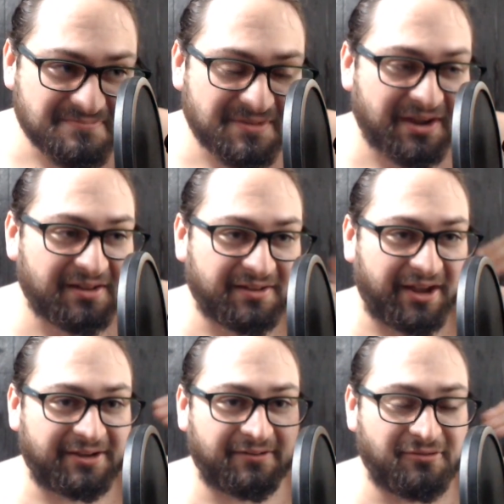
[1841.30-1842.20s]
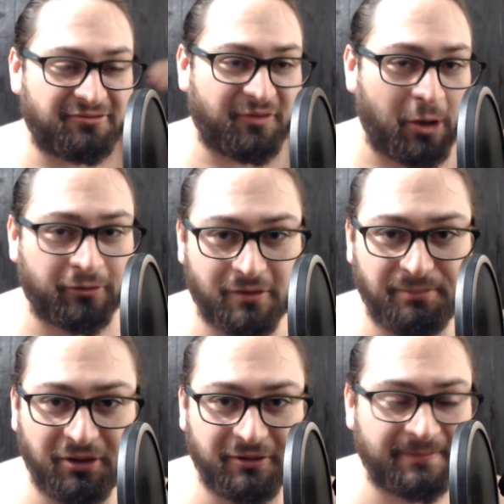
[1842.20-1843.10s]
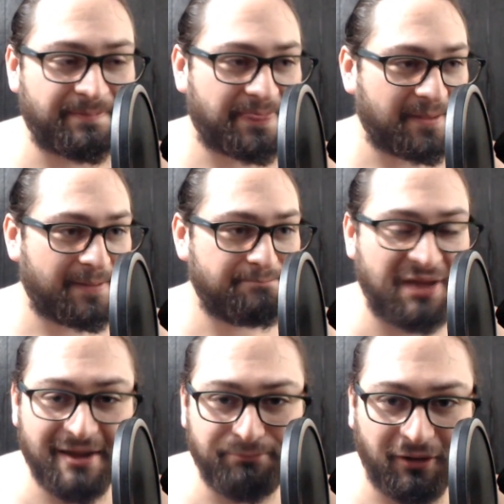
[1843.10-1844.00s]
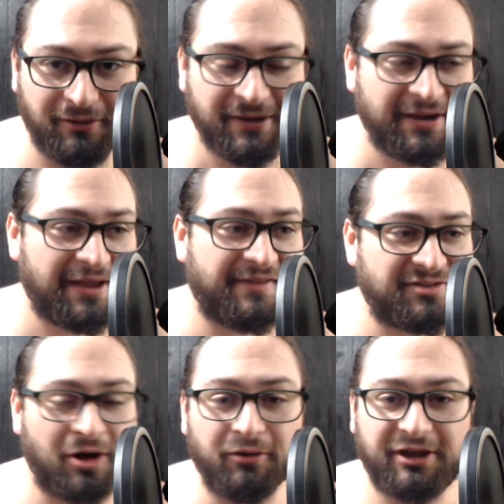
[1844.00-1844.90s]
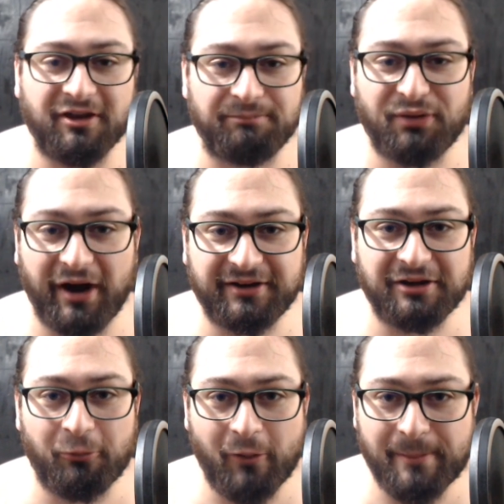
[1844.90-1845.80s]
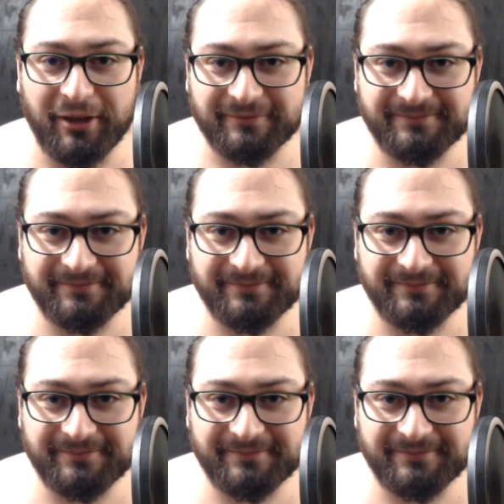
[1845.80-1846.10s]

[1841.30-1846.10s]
like, vulnerable people, and they don't kill pregnant women.